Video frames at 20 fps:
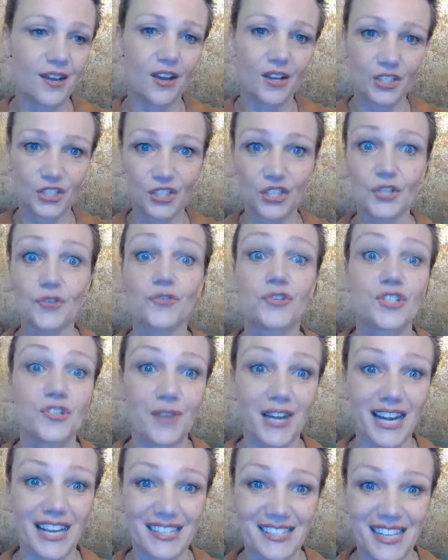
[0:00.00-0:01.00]
huge
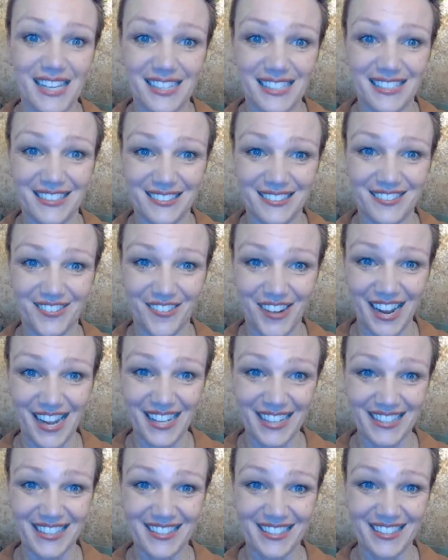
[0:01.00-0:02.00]
relaxation,
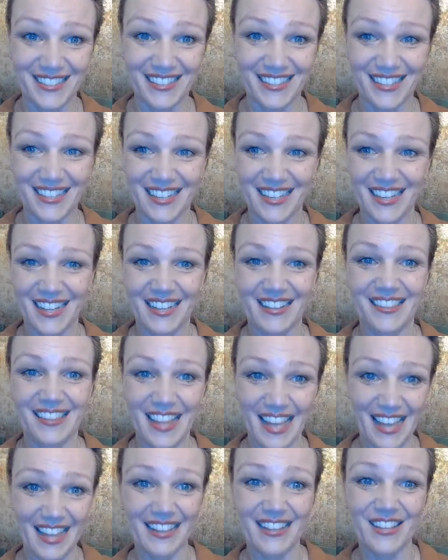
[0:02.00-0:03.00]
right?
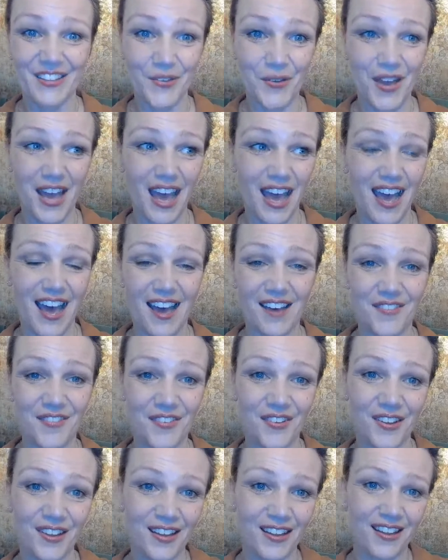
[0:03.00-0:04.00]
Then you have
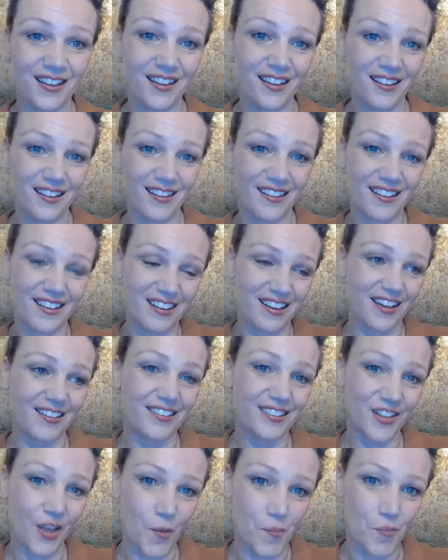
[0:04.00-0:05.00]

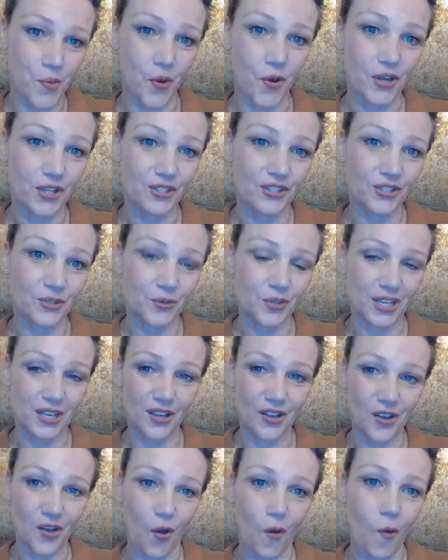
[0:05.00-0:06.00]
gotten a point you
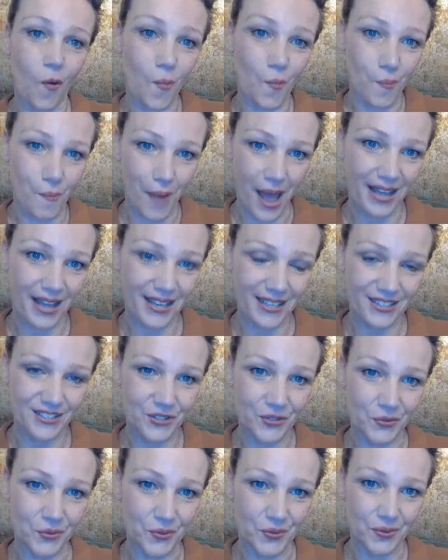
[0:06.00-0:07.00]
can go back
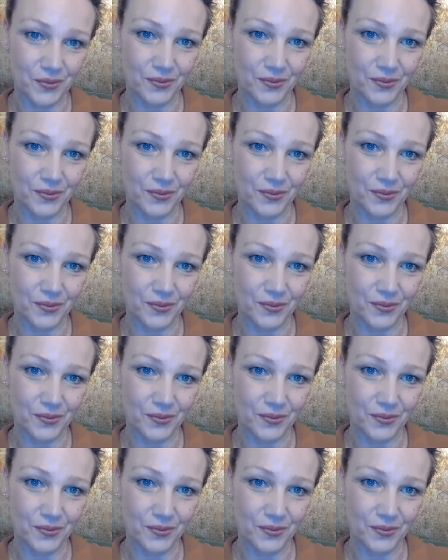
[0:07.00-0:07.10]
to.